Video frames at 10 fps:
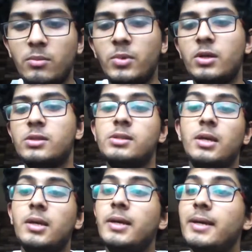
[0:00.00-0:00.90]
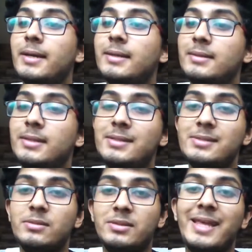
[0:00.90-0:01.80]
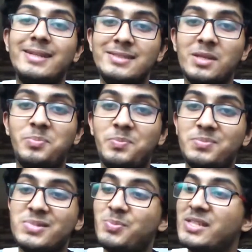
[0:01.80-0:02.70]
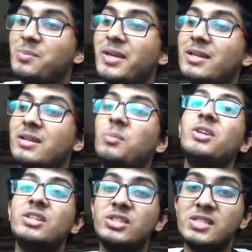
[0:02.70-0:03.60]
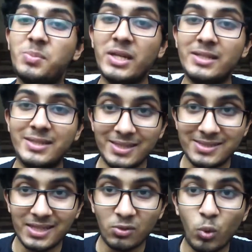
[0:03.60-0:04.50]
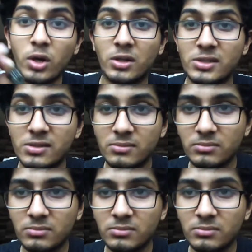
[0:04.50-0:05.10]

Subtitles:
because that is the specific communication speed this thing works.